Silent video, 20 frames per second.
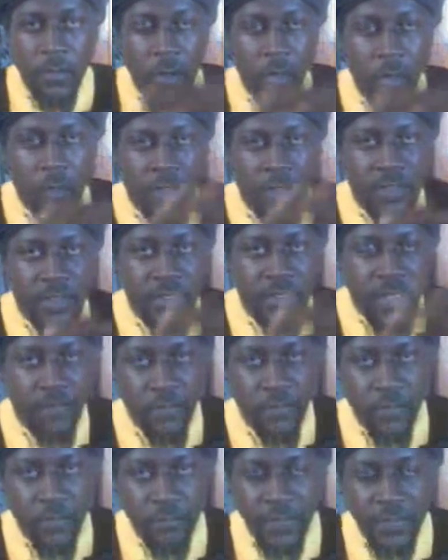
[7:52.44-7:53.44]
Coldest
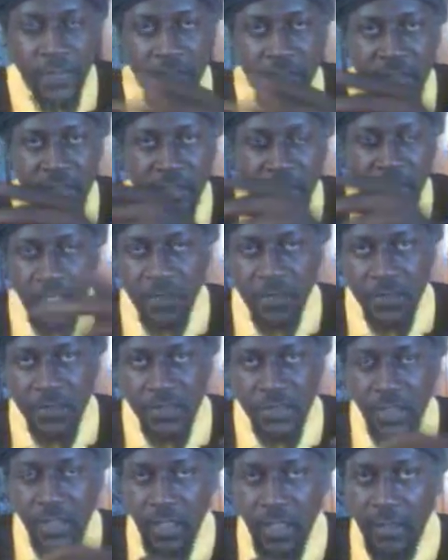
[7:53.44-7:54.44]
ever. Then a
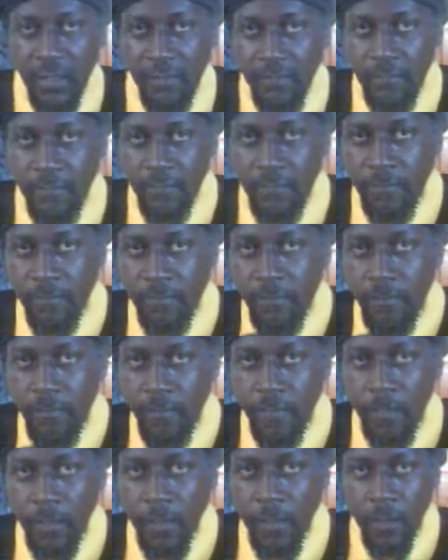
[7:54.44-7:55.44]
scientist say,
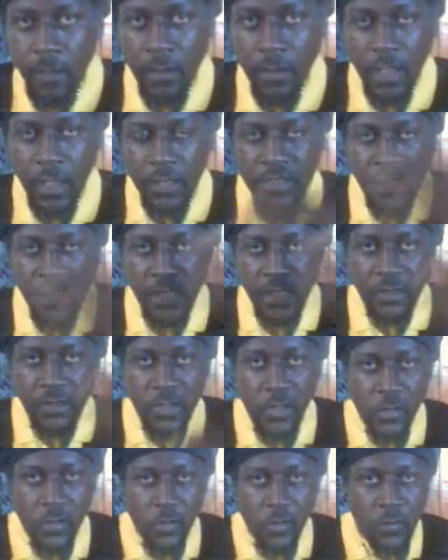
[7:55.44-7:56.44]
it's getting
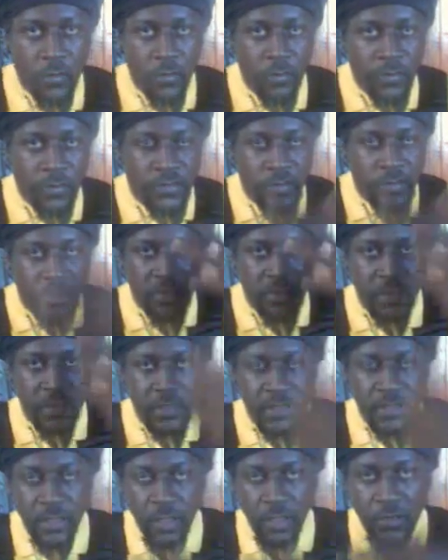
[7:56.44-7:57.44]
cold. There's no
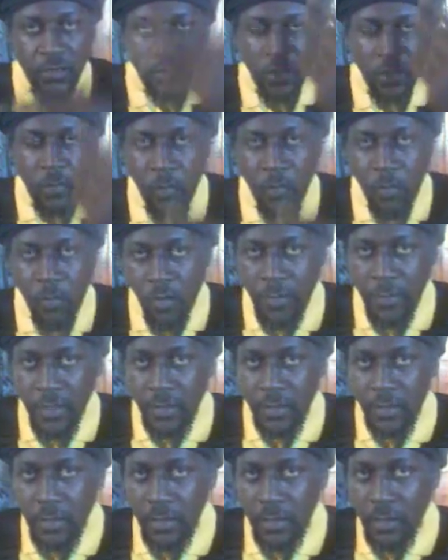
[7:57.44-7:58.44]
such thing as global
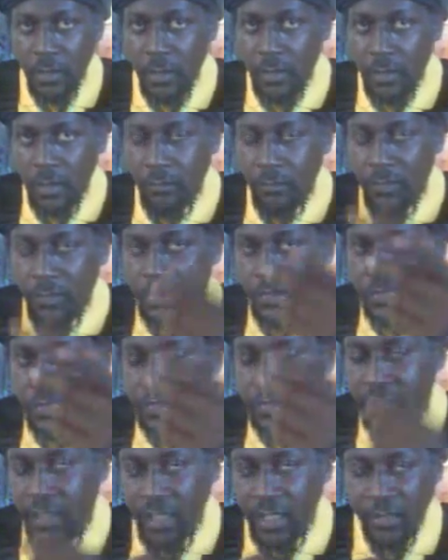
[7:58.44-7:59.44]
warming. But you
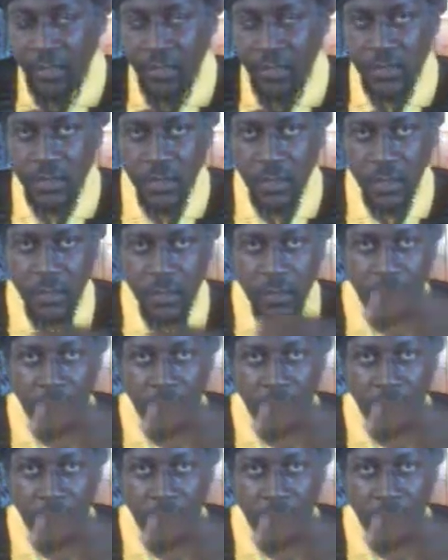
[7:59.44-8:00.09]
scientists,